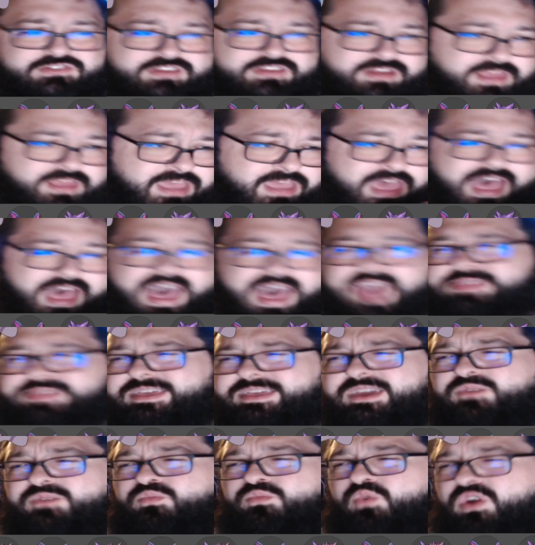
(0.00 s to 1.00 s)
and I
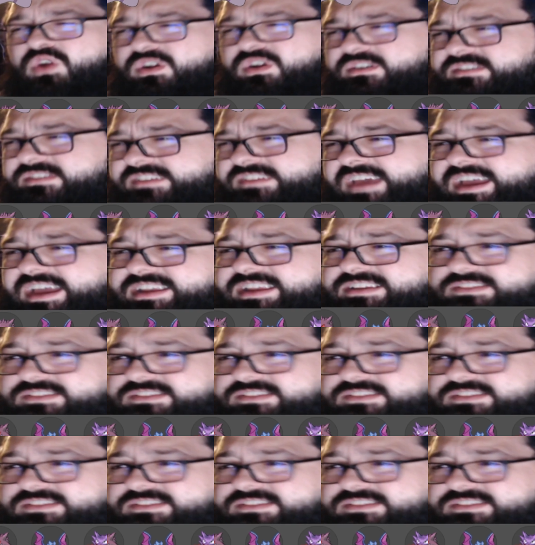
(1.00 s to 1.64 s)
think it works, kinda,